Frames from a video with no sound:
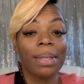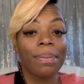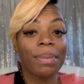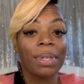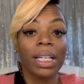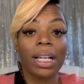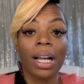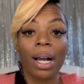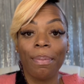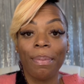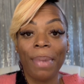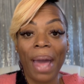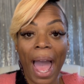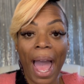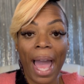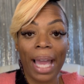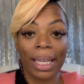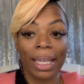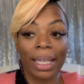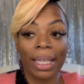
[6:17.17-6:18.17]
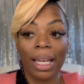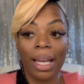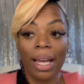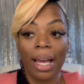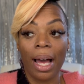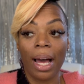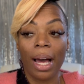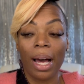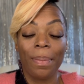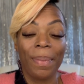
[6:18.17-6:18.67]
I'm going to come back
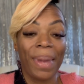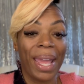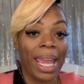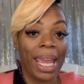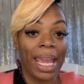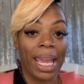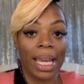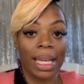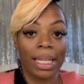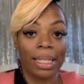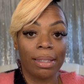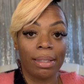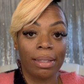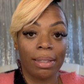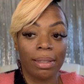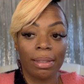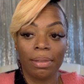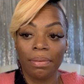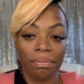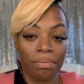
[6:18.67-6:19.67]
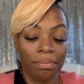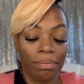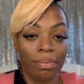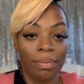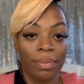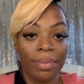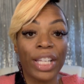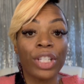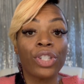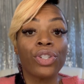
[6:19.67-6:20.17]
um, and
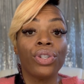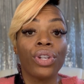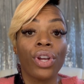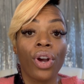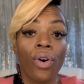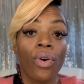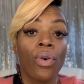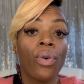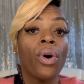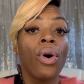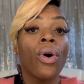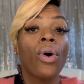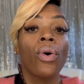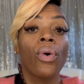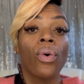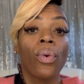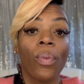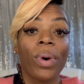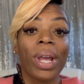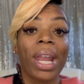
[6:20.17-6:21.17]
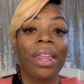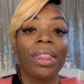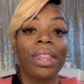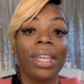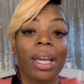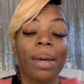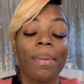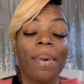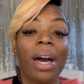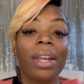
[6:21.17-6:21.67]
let you know what I
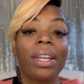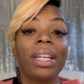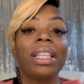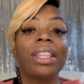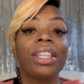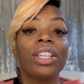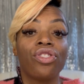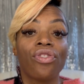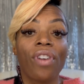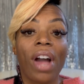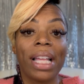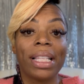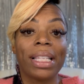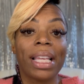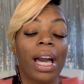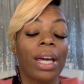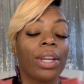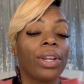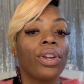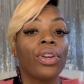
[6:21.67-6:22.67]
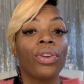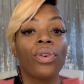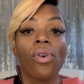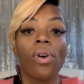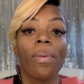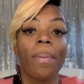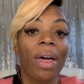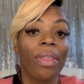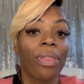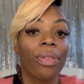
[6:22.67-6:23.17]
think about it, the dry down and
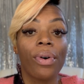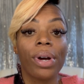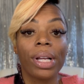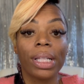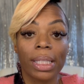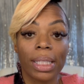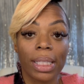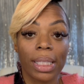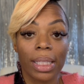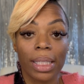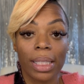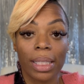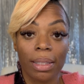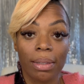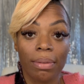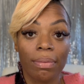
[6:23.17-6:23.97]
all my thoughts.